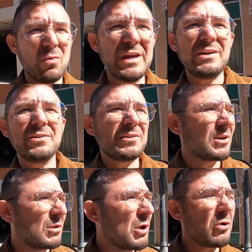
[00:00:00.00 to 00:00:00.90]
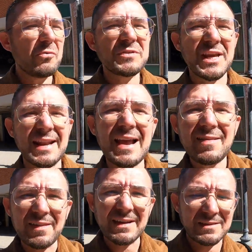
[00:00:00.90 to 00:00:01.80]
weird clothes, and
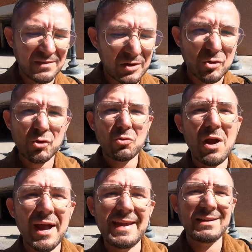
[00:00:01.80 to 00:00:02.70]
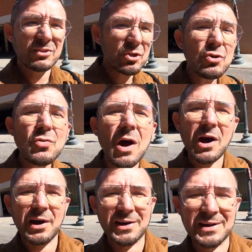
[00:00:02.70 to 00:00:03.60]
I think that they're trying too
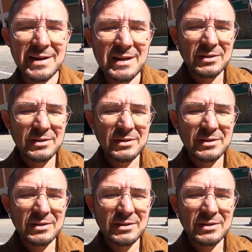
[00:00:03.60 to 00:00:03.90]
hard